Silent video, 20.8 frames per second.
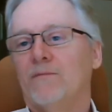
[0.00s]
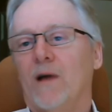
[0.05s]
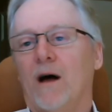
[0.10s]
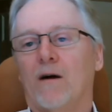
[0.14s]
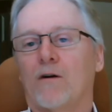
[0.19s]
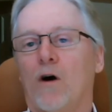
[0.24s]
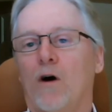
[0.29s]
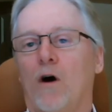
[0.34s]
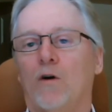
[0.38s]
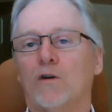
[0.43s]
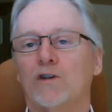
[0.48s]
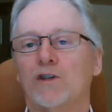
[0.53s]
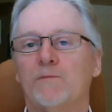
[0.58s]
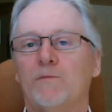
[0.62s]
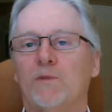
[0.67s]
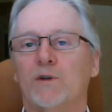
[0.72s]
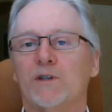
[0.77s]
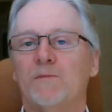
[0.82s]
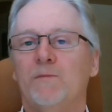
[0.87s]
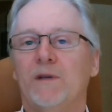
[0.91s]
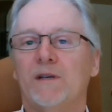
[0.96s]
Alcohol just
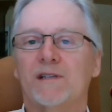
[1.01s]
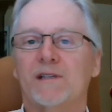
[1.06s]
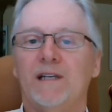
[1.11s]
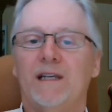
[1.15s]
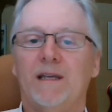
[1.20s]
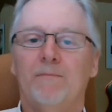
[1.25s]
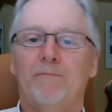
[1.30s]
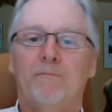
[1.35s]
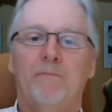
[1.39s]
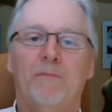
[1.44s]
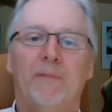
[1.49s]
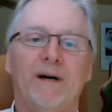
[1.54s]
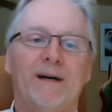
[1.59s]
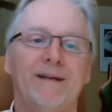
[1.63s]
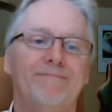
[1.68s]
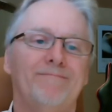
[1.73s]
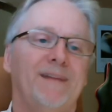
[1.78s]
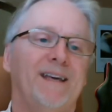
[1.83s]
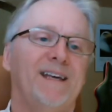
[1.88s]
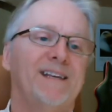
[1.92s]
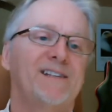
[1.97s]
puts me asleep.
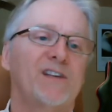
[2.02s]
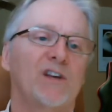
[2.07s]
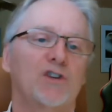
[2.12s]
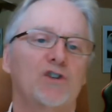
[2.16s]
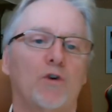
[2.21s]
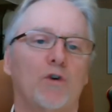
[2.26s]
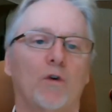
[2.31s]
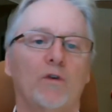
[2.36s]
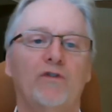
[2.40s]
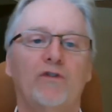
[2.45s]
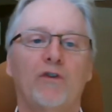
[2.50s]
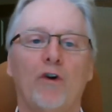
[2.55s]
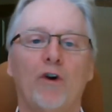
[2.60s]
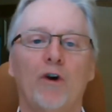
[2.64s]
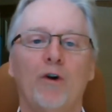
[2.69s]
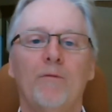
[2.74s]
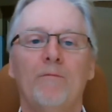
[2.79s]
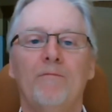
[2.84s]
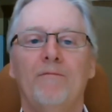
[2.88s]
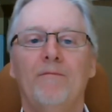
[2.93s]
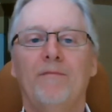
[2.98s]
But it's a short
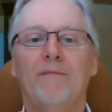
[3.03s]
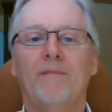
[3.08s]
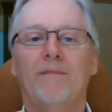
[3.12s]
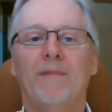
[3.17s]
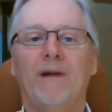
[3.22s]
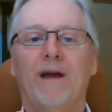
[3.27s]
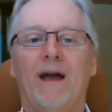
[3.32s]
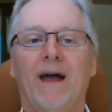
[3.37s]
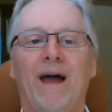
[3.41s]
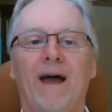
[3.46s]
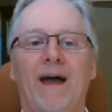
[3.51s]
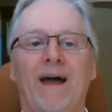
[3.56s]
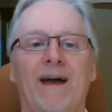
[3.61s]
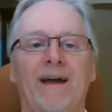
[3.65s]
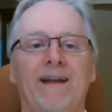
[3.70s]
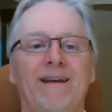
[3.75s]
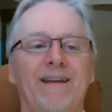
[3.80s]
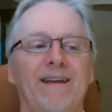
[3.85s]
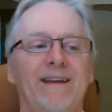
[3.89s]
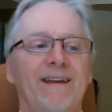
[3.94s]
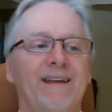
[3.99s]
term,
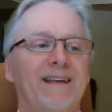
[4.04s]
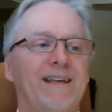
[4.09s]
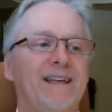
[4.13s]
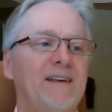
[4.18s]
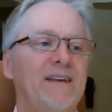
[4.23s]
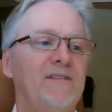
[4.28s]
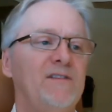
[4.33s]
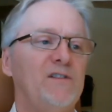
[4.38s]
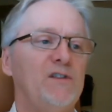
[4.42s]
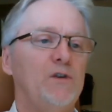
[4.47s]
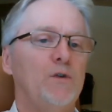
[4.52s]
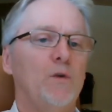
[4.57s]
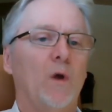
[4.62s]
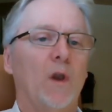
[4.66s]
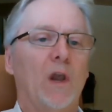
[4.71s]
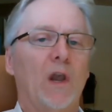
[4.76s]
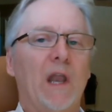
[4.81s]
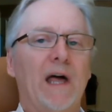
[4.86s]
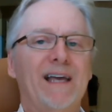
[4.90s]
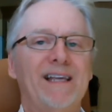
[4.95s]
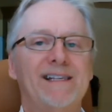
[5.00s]
and it gives you a
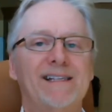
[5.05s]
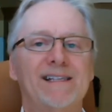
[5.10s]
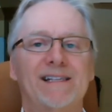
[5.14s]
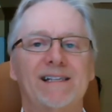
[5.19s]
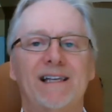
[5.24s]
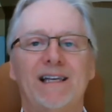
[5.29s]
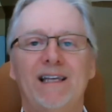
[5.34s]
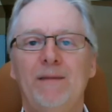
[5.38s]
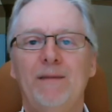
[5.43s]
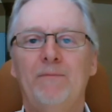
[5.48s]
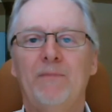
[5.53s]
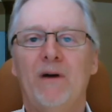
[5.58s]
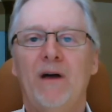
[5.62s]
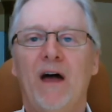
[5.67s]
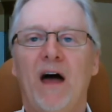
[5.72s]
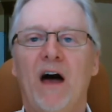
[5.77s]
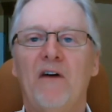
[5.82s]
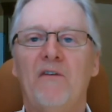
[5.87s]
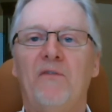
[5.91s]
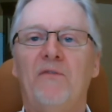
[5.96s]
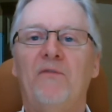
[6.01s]
light sleep,
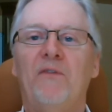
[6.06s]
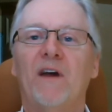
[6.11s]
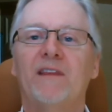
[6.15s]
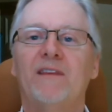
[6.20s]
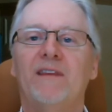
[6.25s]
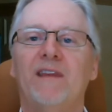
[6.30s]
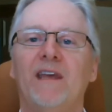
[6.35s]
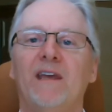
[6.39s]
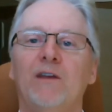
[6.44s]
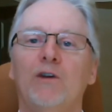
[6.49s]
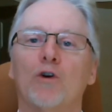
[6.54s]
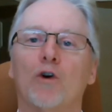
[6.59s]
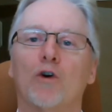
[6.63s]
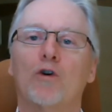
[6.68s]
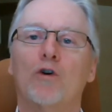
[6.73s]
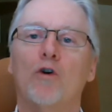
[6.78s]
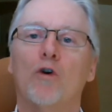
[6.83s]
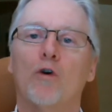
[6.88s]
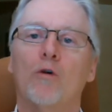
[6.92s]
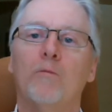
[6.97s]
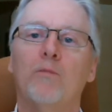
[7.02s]
affecting your
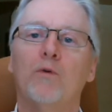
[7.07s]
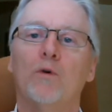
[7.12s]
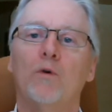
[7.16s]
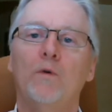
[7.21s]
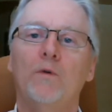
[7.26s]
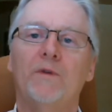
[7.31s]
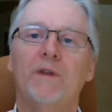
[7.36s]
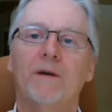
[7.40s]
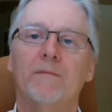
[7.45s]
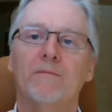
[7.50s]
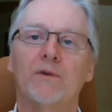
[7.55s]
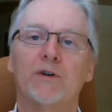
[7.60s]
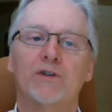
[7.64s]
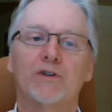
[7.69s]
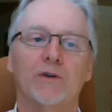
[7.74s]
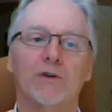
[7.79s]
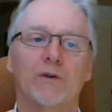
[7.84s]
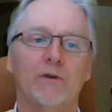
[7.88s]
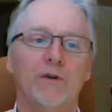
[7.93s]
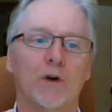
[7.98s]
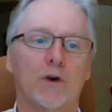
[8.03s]
corporal
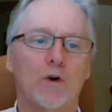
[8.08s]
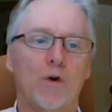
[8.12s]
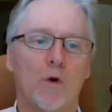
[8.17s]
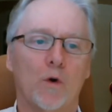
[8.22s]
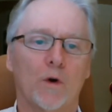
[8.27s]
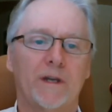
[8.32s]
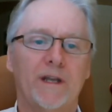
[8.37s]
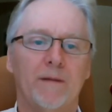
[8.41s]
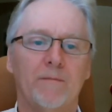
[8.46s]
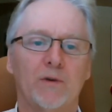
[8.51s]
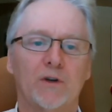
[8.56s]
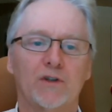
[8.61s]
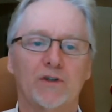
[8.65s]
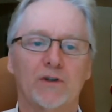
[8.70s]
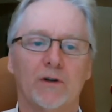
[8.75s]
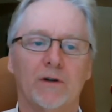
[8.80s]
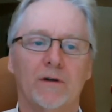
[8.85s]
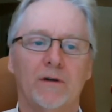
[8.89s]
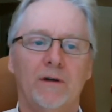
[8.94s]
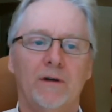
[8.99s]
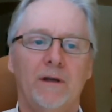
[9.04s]
temperature, your core
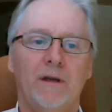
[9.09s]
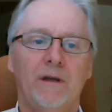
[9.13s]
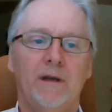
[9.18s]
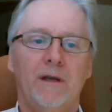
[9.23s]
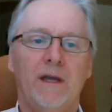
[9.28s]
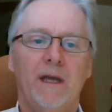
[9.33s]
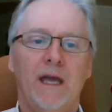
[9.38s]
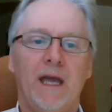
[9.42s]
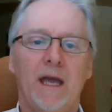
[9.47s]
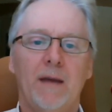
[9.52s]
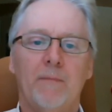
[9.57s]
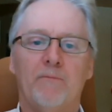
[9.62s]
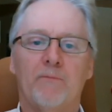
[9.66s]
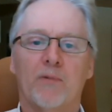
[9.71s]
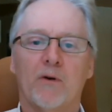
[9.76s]
temperature. It